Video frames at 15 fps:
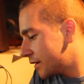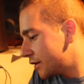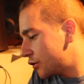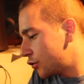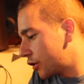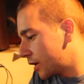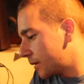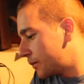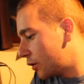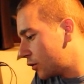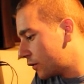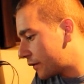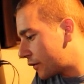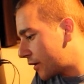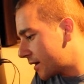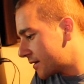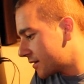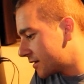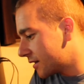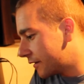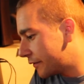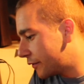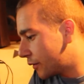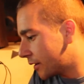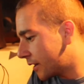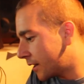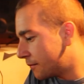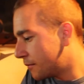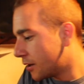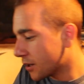Joining Pulverizer, Dinner for One
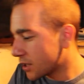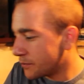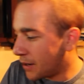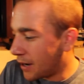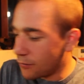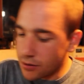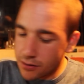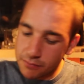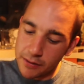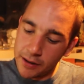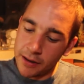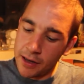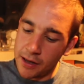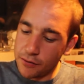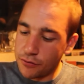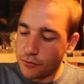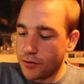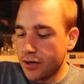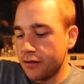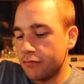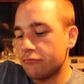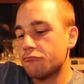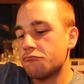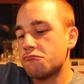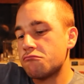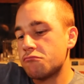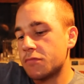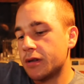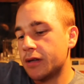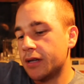and Marx Power in Heat 3
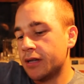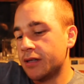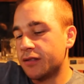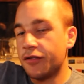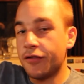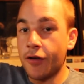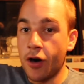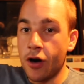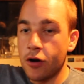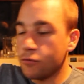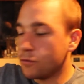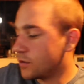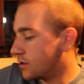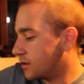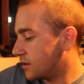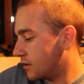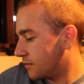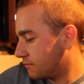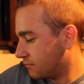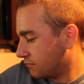is The Host.